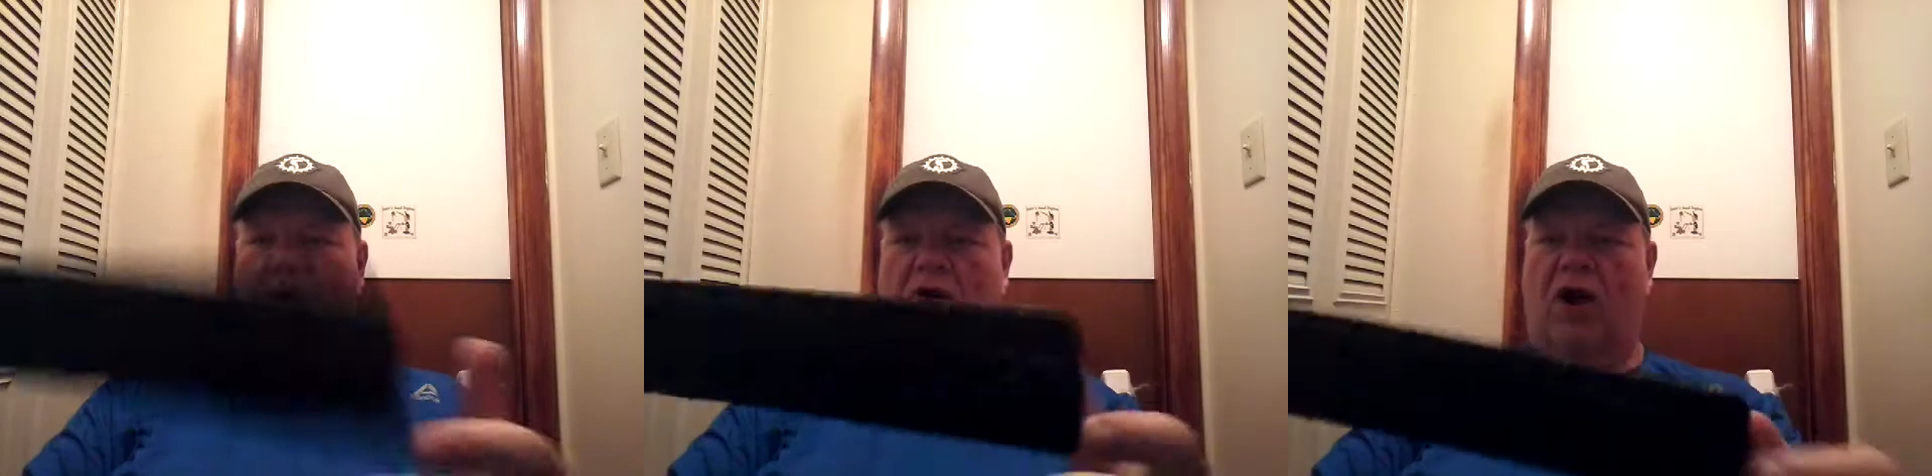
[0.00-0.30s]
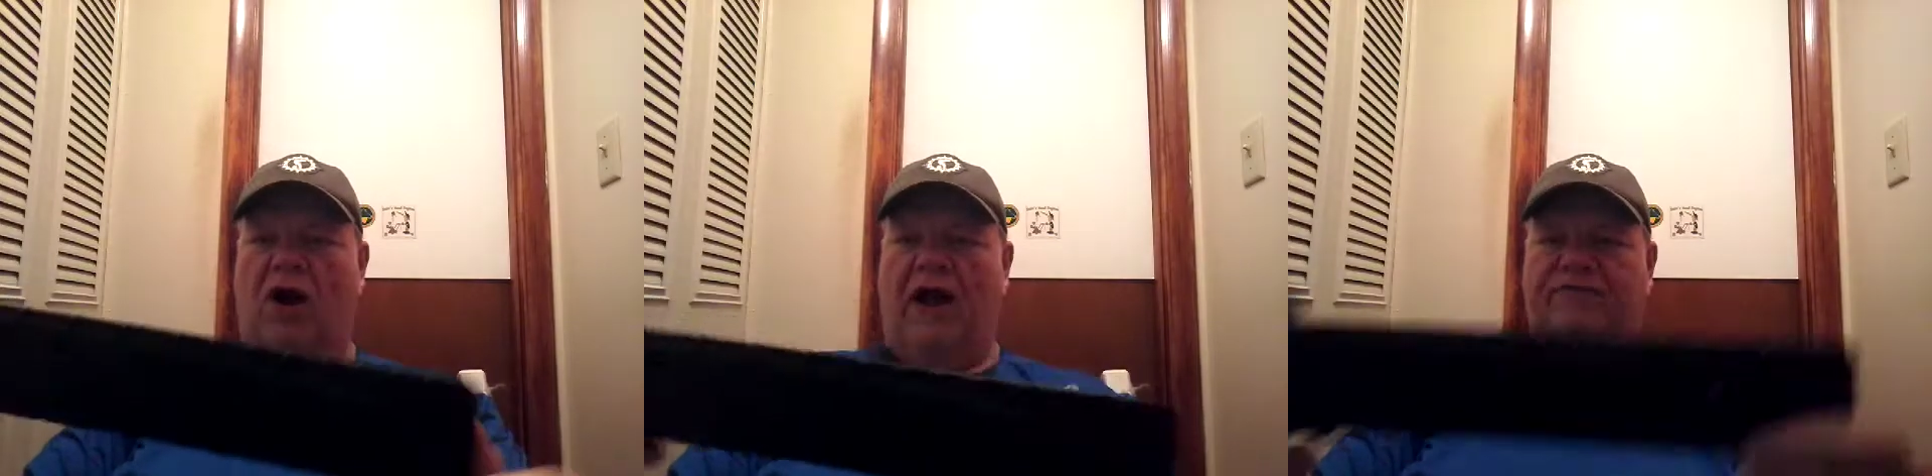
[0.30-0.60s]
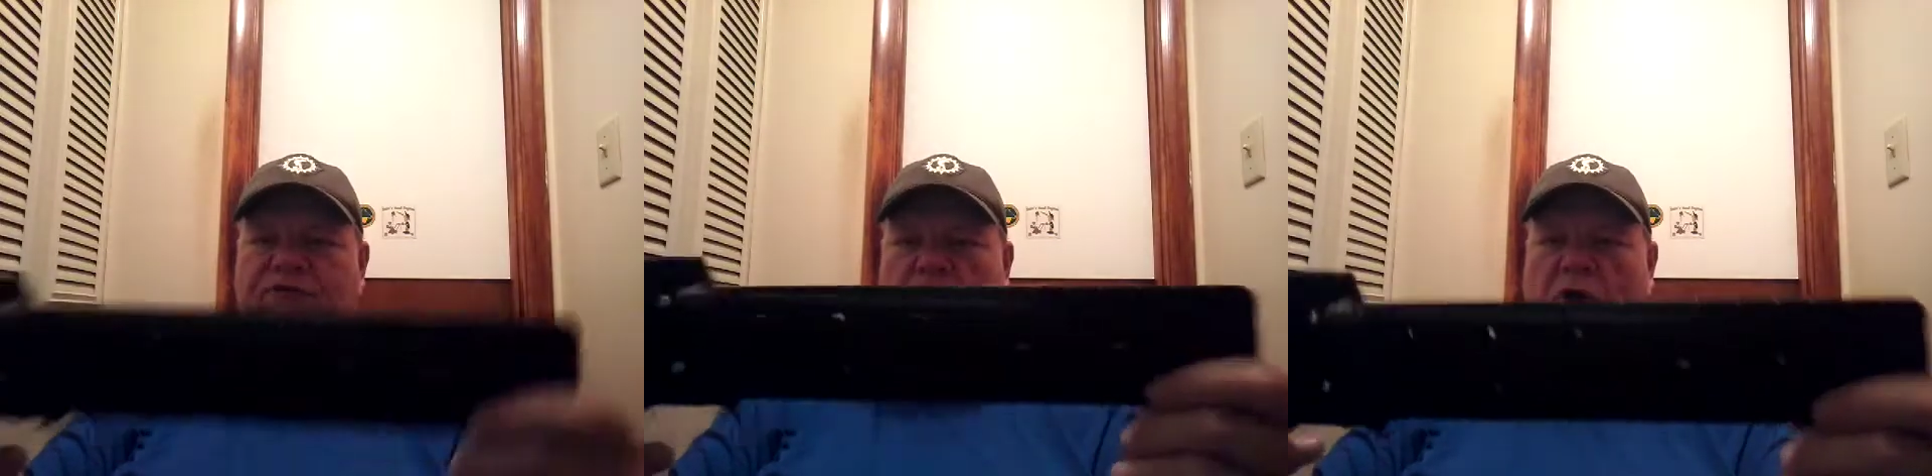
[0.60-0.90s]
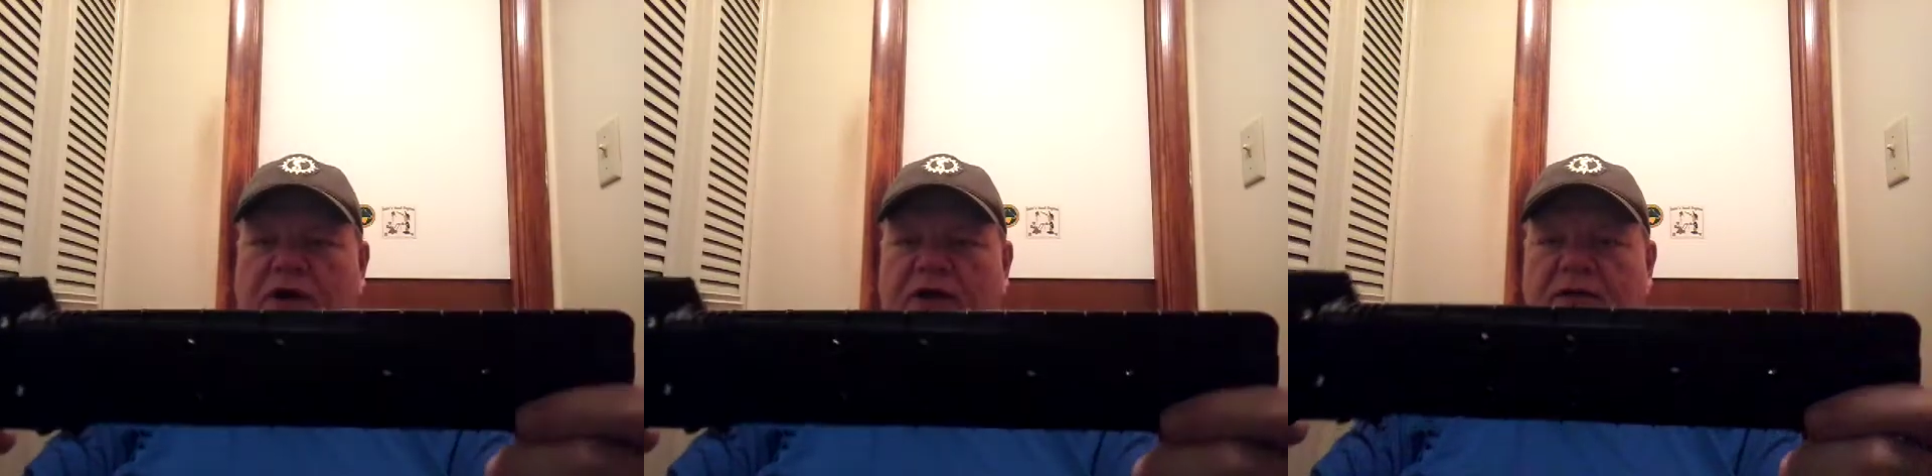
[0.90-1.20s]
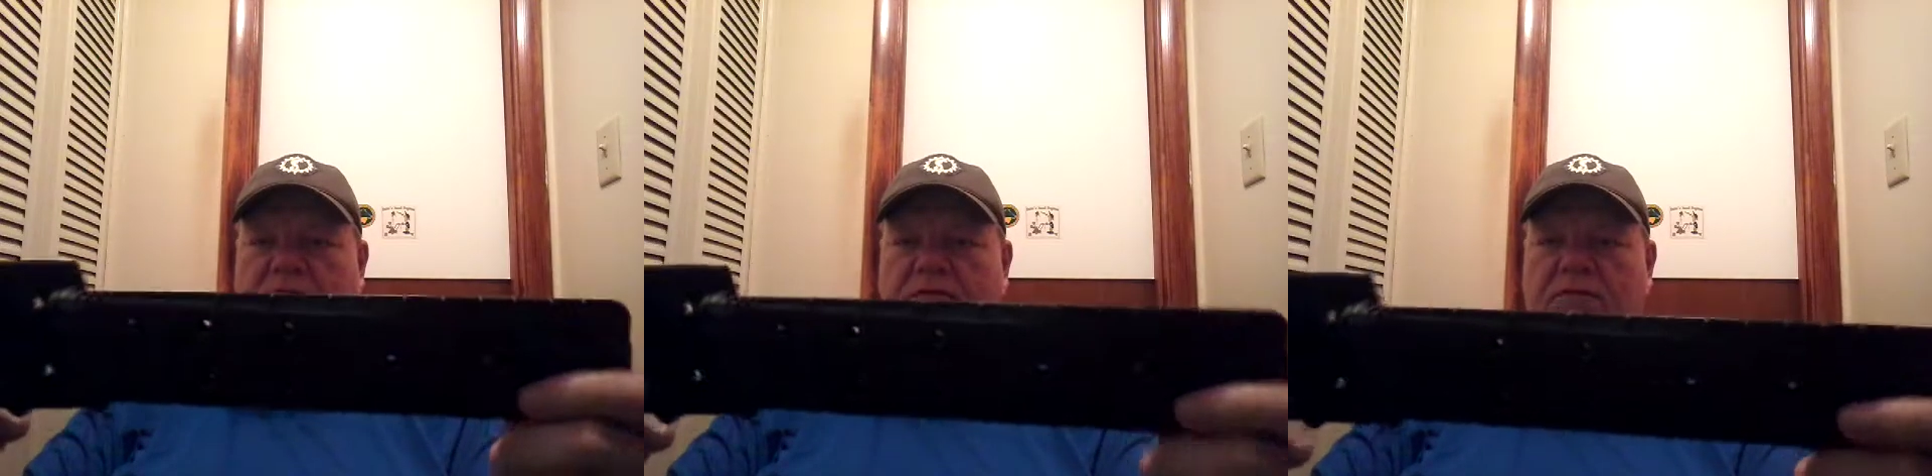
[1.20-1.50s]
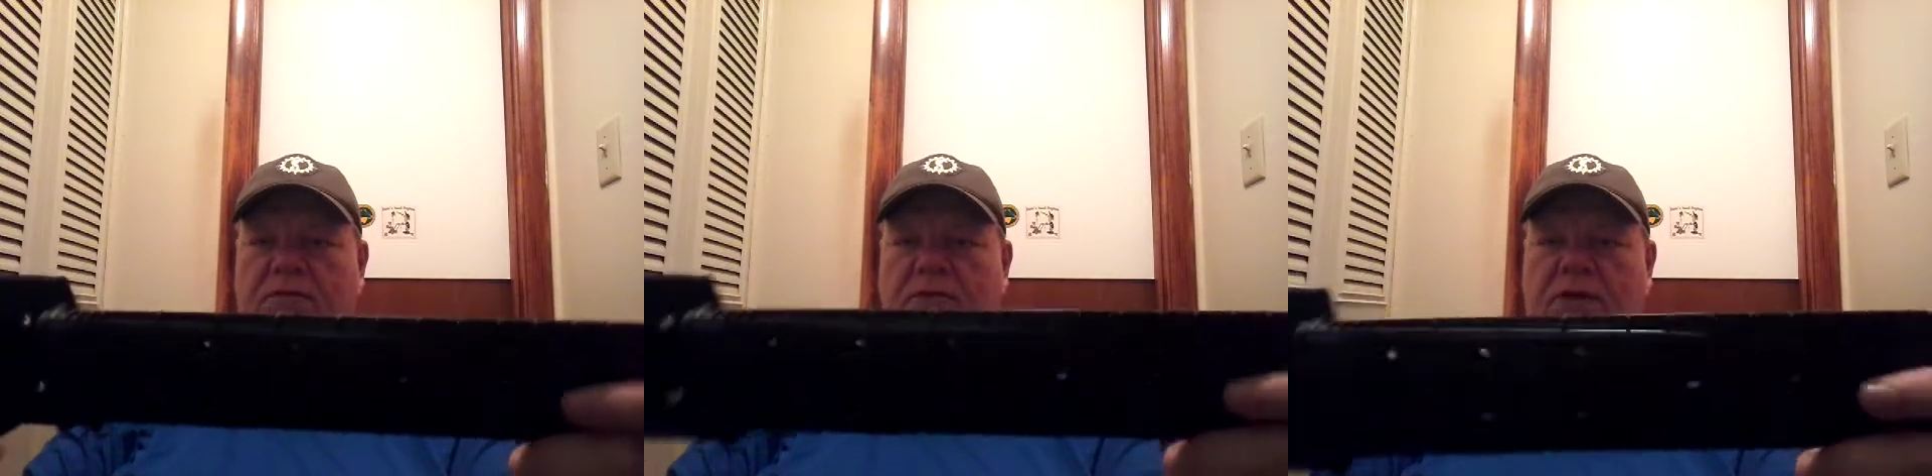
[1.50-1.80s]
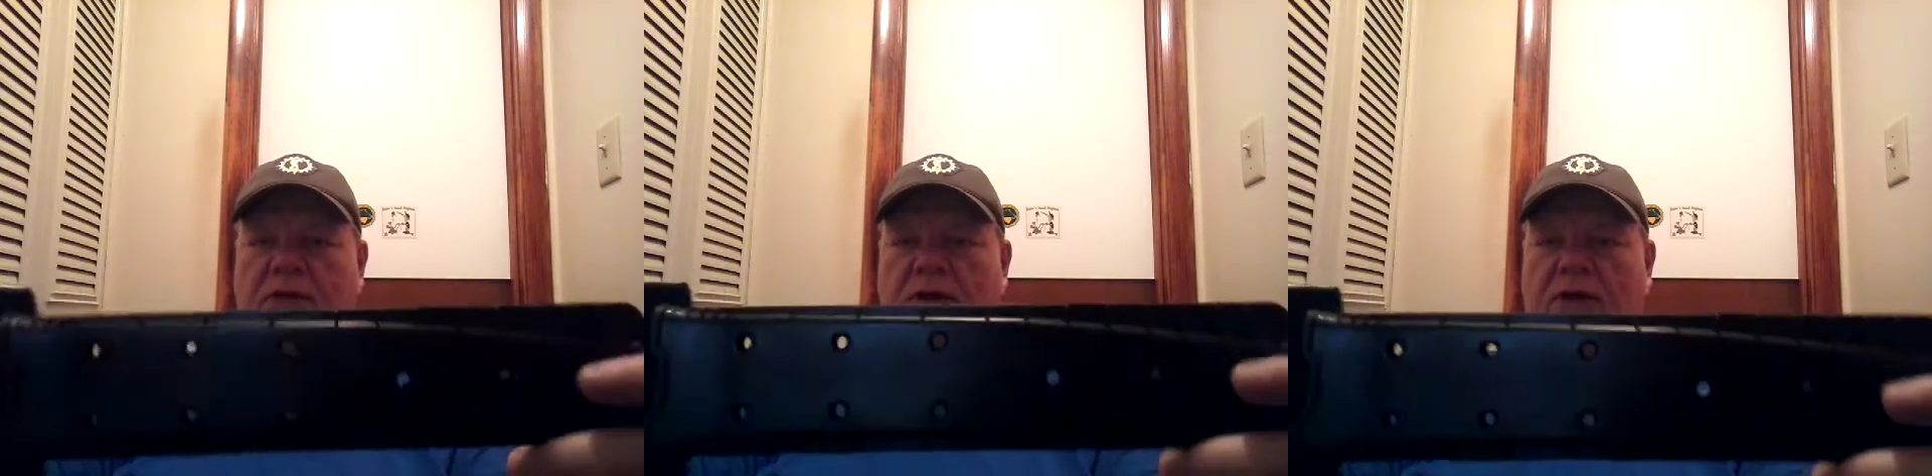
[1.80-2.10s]
are aftermarket
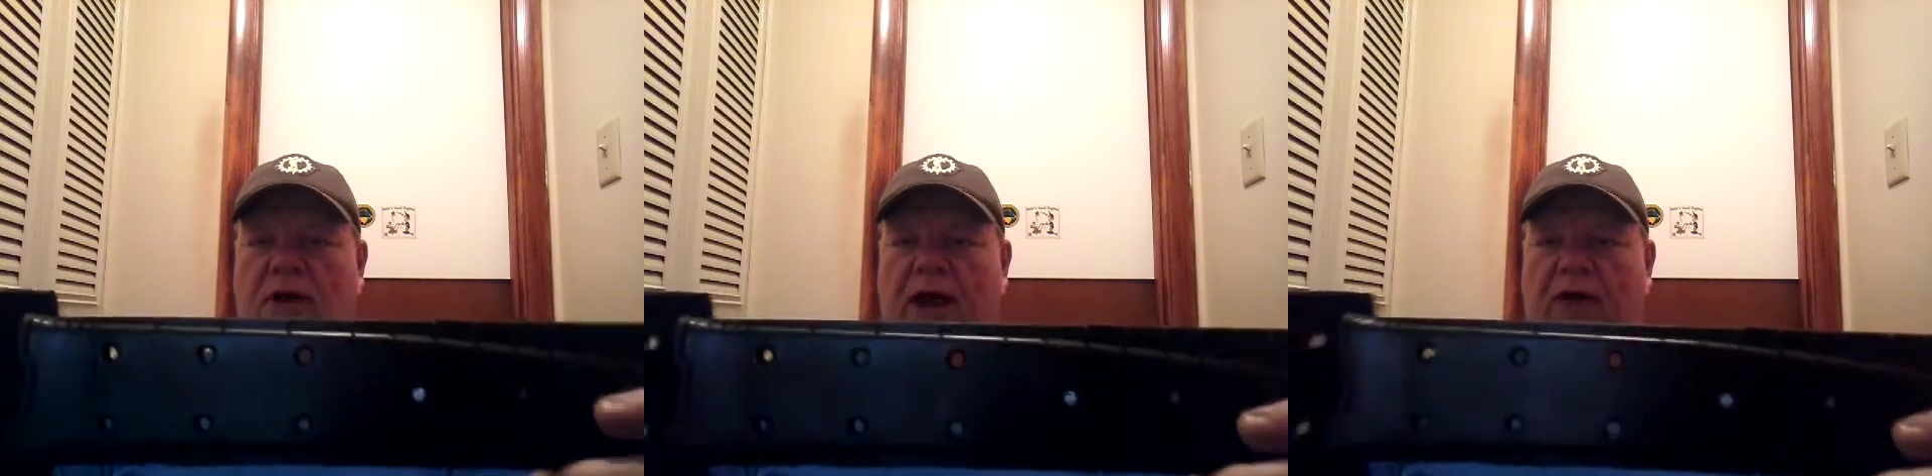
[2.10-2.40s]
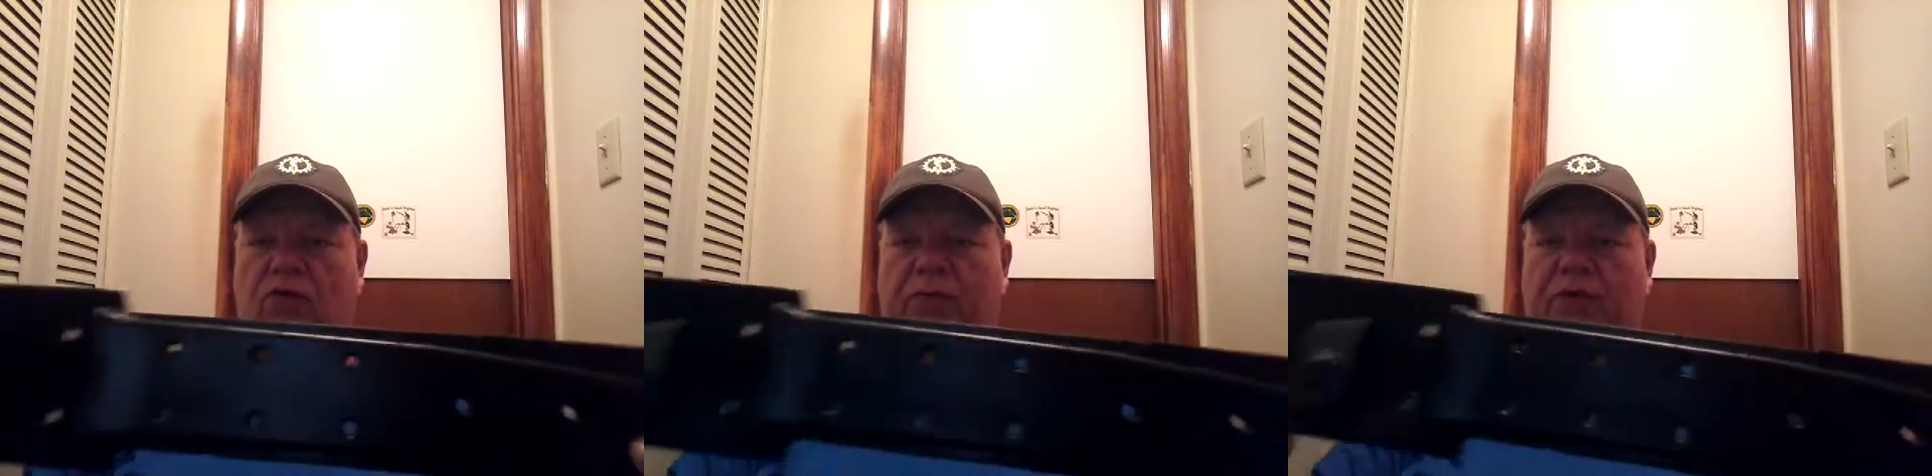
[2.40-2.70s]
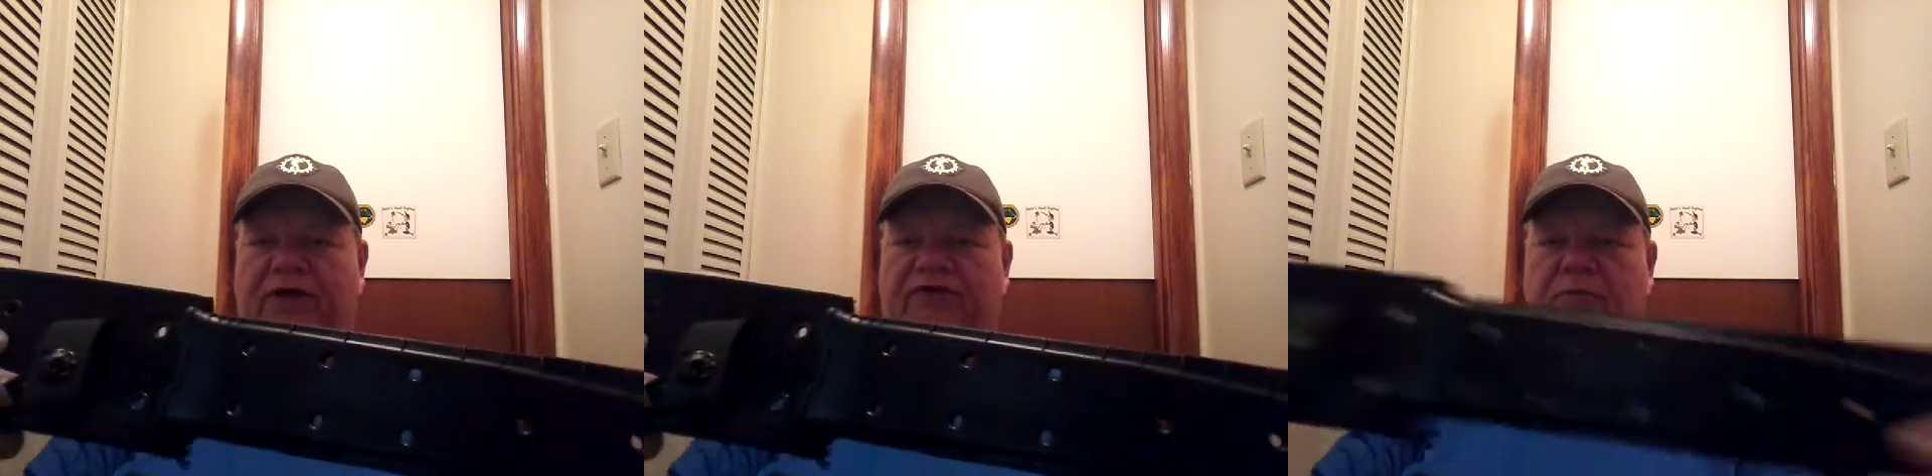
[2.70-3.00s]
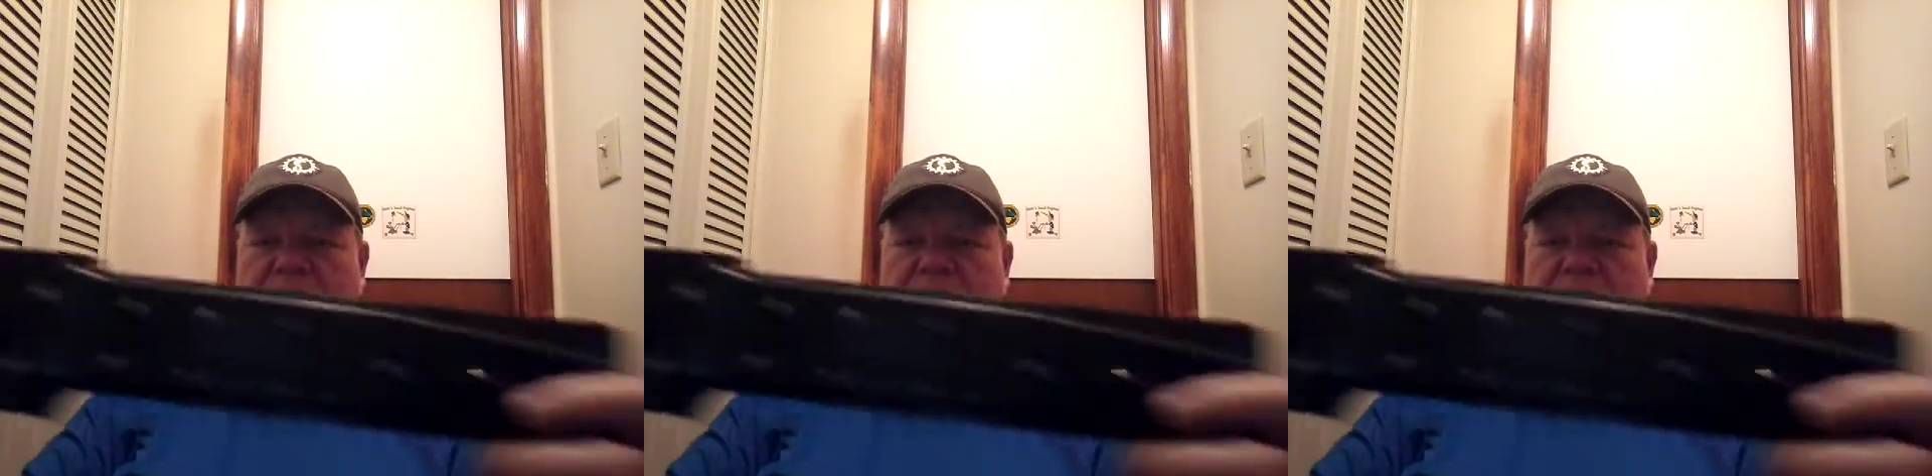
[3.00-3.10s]
and replacement